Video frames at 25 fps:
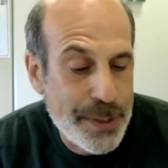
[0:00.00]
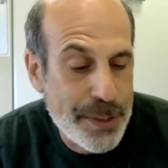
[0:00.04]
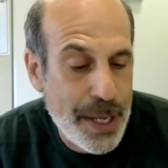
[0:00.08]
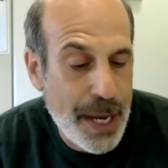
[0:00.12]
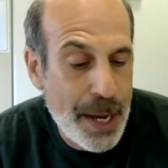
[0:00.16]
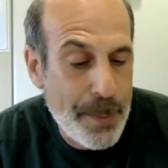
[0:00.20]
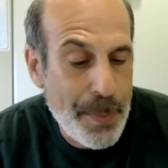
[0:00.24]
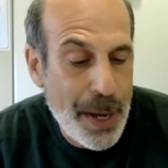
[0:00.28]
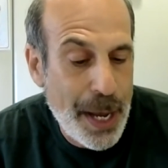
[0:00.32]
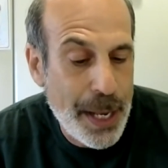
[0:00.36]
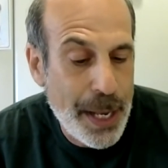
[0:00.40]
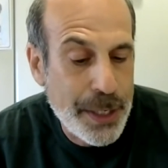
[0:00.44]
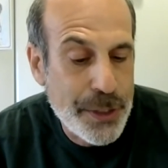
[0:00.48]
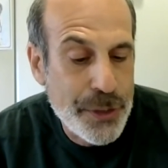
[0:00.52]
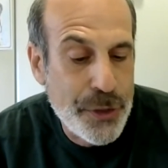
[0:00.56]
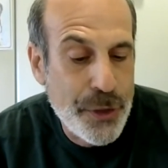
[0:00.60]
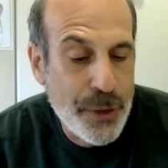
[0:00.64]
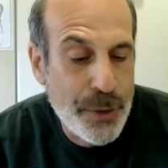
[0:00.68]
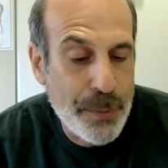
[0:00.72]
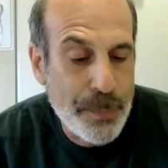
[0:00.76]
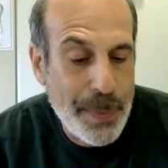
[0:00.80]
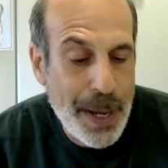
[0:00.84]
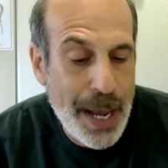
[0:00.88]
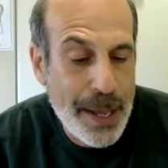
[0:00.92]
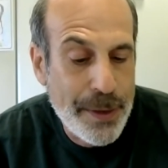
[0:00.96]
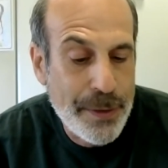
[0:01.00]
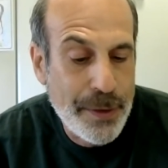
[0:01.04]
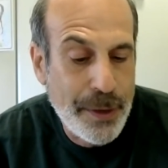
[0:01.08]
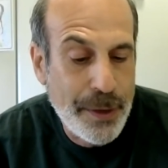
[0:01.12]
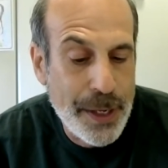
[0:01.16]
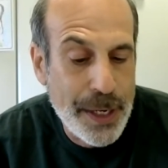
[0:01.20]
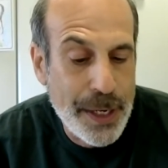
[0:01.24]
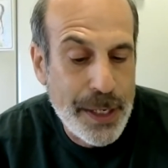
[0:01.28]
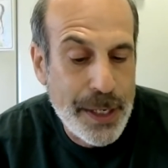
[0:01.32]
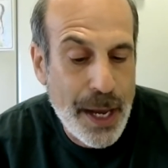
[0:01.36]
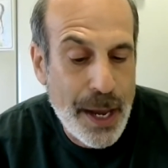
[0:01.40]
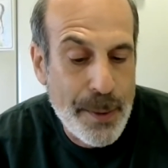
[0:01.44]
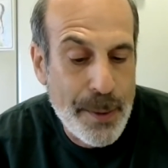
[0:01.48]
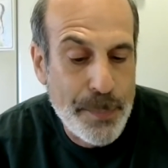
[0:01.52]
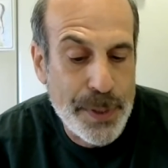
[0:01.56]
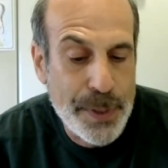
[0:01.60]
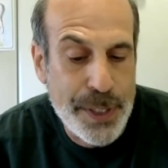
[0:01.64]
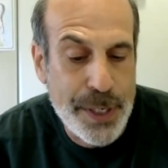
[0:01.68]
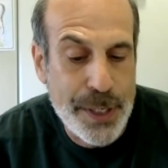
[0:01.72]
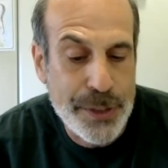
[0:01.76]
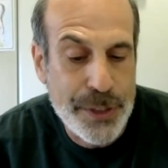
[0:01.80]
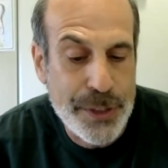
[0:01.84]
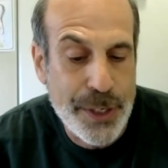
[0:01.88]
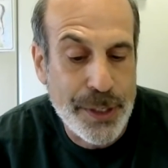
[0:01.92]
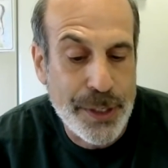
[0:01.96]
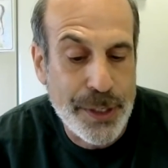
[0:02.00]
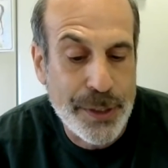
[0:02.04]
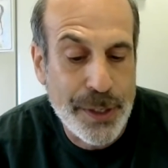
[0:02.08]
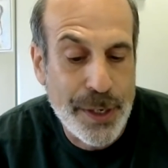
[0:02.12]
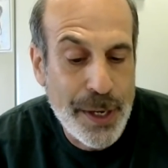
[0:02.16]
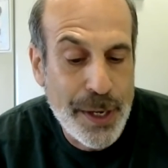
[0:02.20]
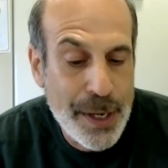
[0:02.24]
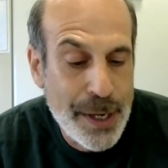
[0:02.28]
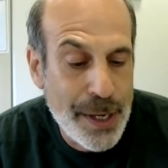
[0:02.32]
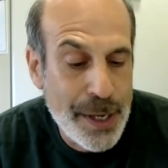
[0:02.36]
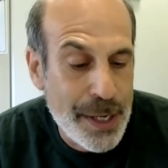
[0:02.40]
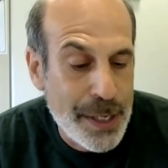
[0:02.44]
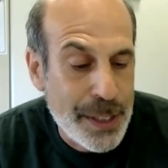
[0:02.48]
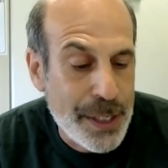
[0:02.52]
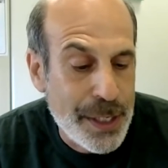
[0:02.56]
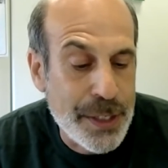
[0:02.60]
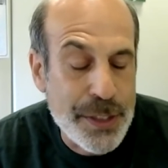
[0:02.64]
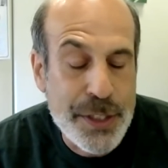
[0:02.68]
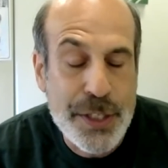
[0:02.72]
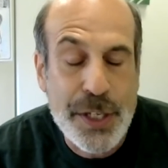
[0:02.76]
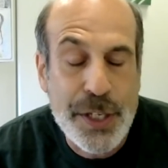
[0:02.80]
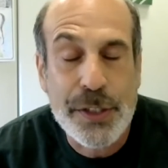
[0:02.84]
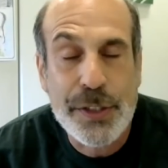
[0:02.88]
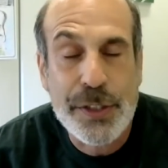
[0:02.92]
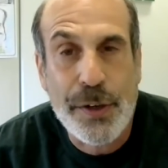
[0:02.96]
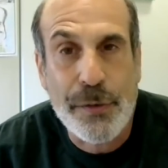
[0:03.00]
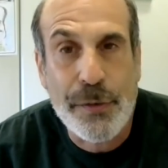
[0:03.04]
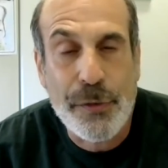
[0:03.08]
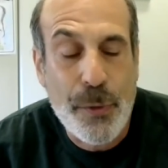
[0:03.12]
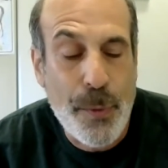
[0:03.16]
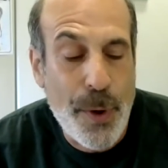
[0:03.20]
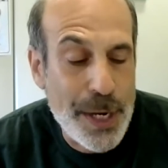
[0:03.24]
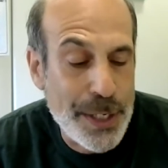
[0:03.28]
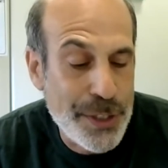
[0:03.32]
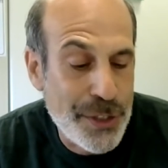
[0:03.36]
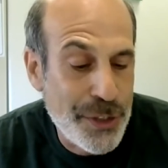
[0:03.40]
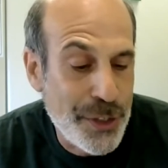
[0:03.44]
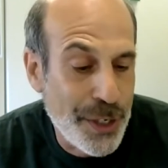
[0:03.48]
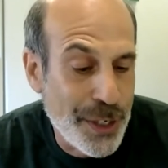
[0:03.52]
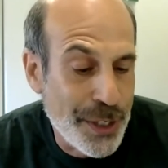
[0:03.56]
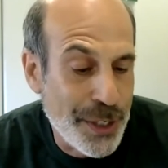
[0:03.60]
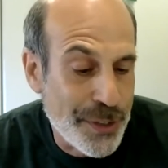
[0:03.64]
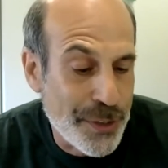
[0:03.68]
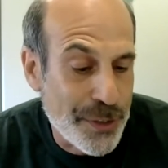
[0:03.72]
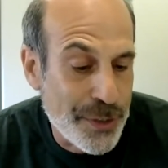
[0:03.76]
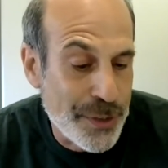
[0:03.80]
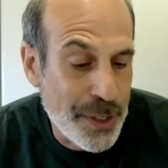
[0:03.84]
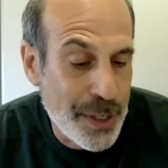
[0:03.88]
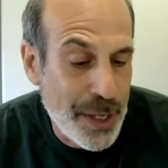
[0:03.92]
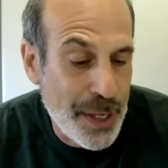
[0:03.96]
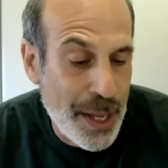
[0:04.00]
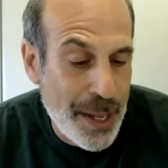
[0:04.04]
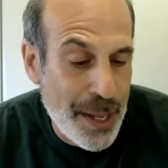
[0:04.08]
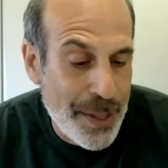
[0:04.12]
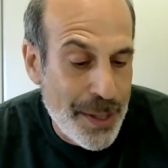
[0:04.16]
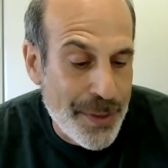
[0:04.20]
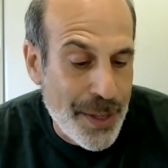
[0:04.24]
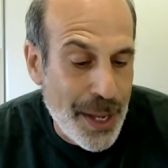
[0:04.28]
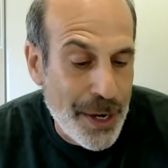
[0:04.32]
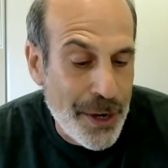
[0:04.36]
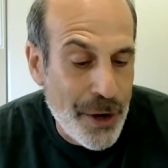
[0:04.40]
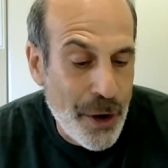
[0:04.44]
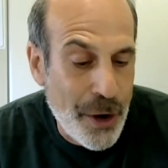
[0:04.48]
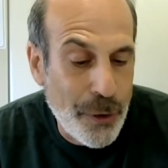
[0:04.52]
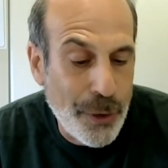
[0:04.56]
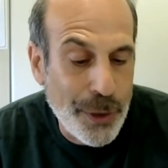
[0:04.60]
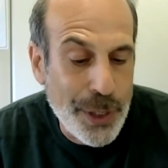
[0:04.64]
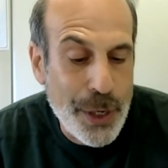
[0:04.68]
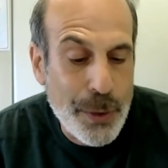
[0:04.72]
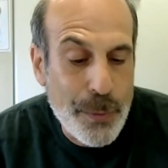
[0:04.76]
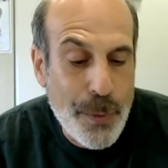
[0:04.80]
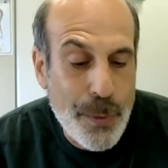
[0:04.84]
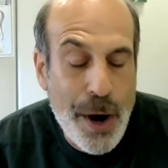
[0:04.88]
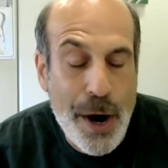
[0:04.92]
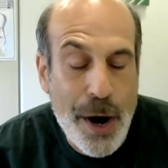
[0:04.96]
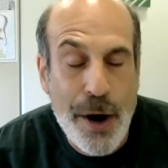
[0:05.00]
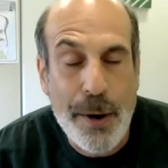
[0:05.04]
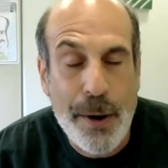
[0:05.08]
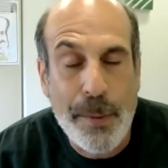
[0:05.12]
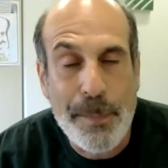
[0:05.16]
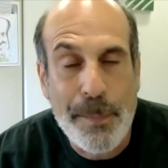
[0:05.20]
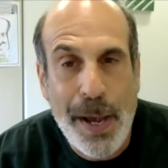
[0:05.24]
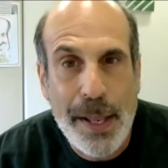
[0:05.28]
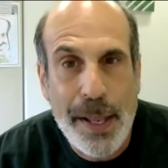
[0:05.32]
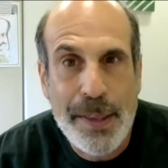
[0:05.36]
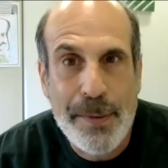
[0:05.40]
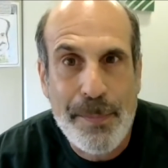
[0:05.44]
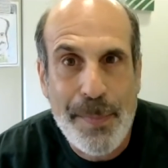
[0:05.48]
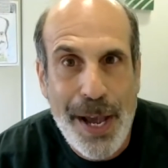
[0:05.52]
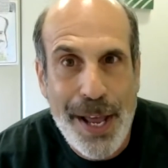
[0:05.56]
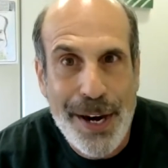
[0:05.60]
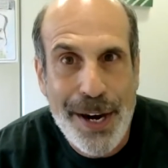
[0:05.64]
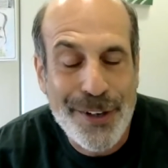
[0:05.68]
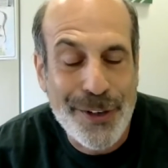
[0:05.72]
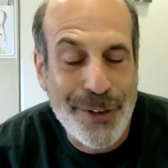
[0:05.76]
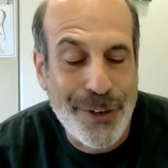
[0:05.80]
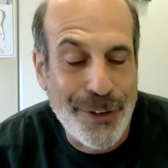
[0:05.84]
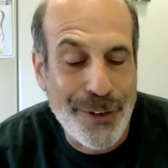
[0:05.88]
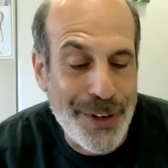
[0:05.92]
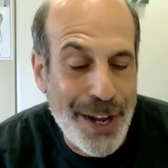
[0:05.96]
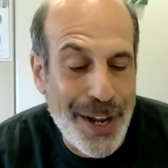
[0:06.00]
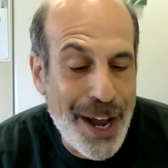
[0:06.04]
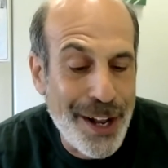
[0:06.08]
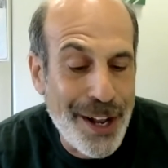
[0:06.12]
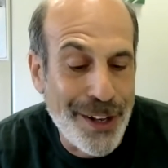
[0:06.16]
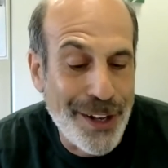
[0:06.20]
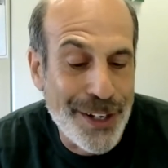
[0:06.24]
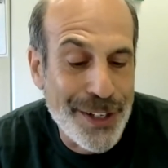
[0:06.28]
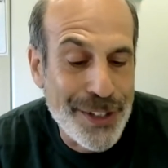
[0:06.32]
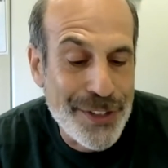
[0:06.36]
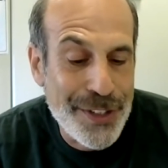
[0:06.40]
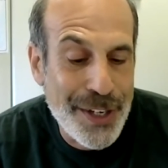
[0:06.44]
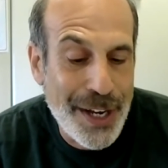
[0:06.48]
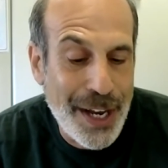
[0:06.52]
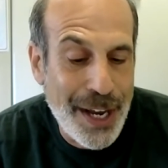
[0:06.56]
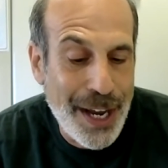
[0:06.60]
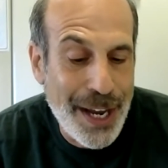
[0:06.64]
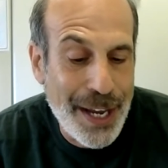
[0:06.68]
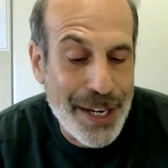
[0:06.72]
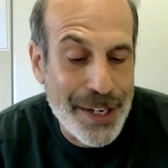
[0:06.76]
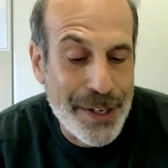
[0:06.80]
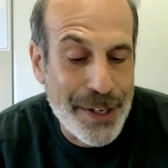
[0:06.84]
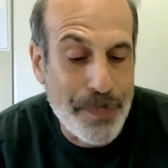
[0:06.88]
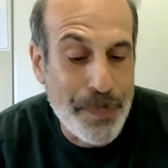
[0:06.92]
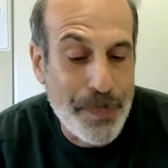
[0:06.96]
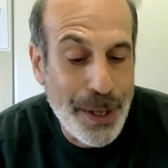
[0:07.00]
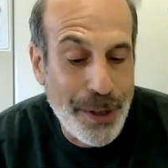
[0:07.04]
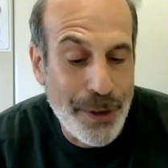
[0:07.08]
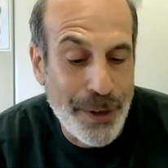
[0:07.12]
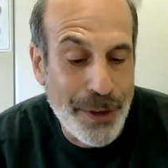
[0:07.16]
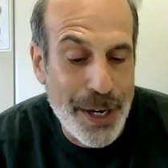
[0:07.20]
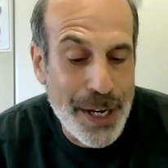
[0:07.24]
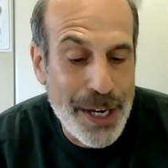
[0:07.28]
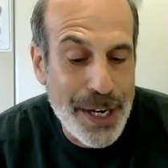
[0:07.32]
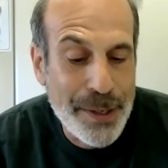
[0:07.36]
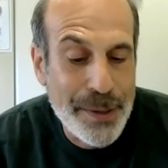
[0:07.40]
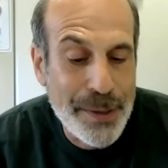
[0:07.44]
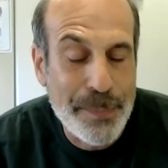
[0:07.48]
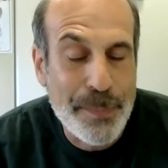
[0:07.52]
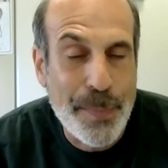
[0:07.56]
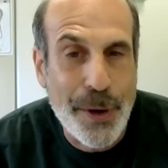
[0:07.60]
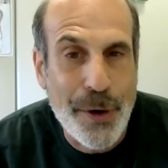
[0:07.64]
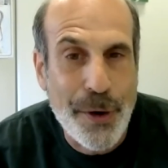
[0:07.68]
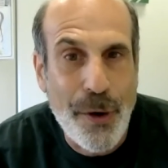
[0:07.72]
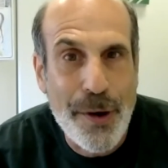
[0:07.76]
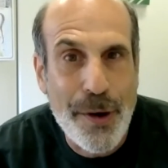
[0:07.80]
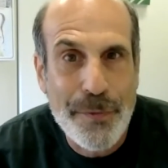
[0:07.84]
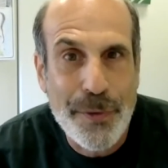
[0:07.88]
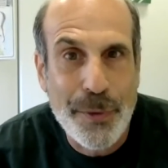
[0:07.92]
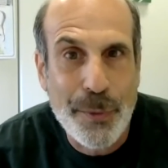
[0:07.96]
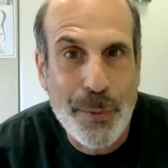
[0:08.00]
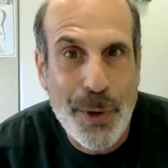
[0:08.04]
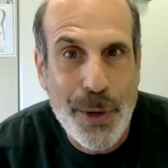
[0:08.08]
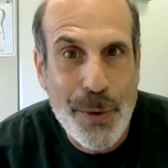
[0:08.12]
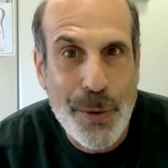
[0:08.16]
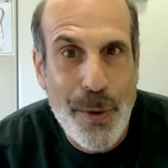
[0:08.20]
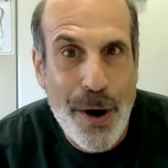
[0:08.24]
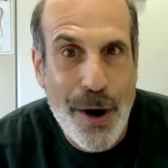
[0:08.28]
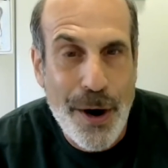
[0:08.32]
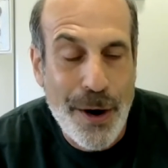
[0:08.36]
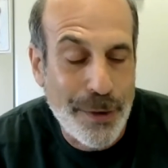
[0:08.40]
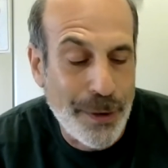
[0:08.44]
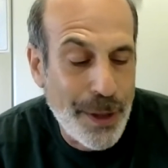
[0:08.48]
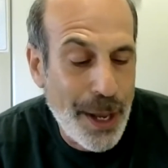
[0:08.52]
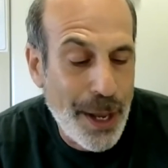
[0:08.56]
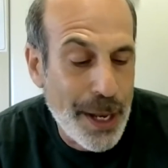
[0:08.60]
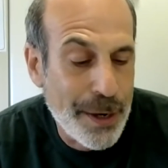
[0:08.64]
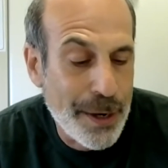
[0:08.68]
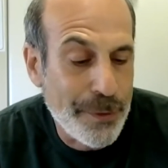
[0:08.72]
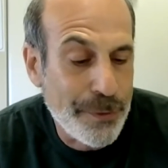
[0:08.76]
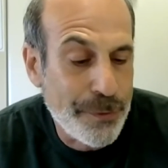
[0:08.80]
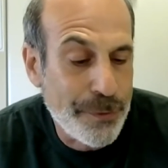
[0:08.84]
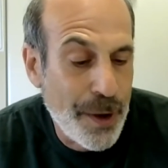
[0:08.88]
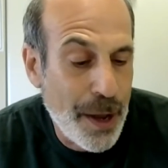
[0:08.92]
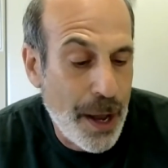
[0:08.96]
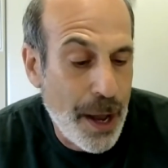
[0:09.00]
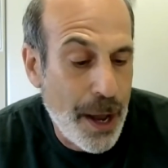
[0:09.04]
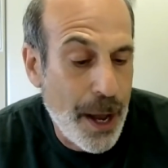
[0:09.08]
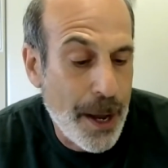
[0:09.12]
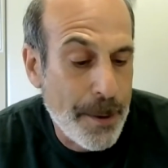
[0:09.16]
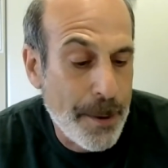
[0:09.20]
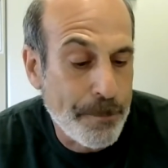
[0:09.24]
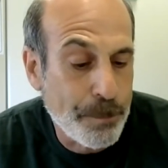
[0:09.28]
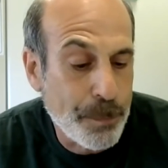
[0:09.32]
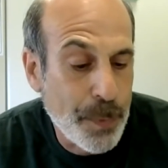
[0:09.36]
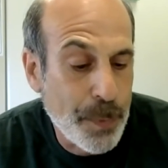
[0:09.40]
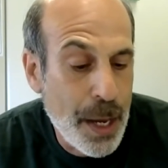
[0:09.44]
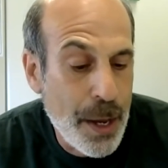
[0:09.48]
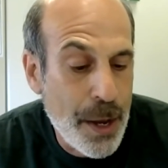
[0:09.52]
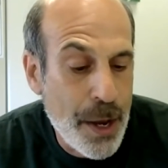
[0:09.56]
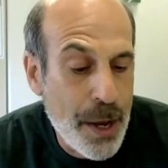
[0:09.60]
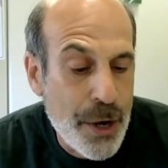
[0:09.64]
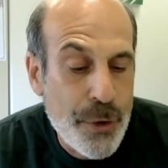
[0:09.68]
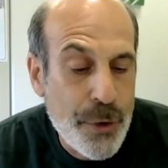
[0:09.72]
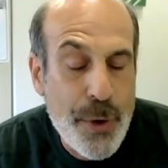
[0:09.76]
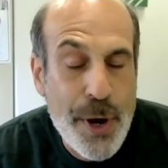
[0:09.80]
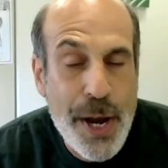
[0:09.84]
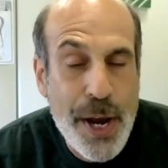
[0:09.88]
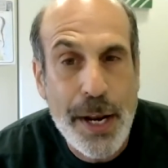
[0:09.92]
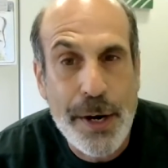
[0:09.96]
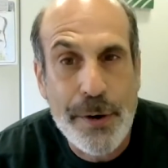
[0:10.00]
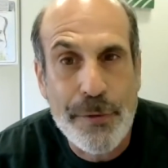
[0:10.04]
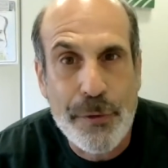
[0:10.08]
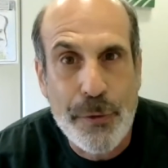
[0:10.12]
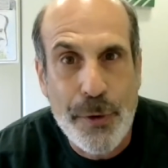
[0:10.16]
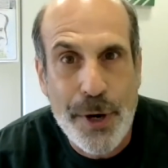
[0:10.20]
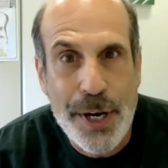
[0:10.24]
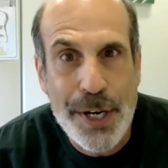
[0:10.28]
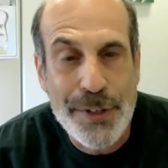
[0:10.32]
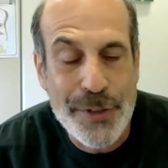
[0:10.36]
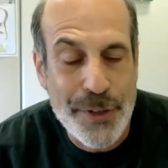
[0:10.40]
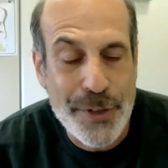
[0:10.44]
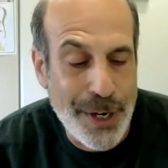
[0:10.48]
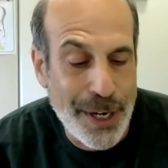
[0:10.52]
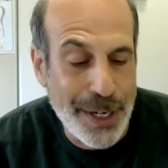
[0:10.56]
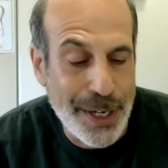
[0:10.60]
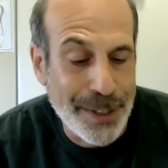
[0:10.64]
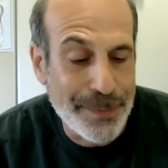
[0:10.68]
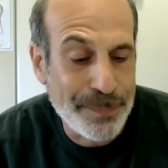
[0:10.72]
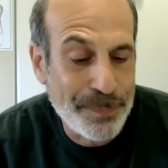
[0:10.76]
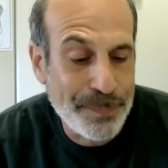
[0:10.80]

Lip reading: The AMATIC Student Math League competition consists of questions that not only require mathematical knowledge and ability, but often require a lot of creative reasoning.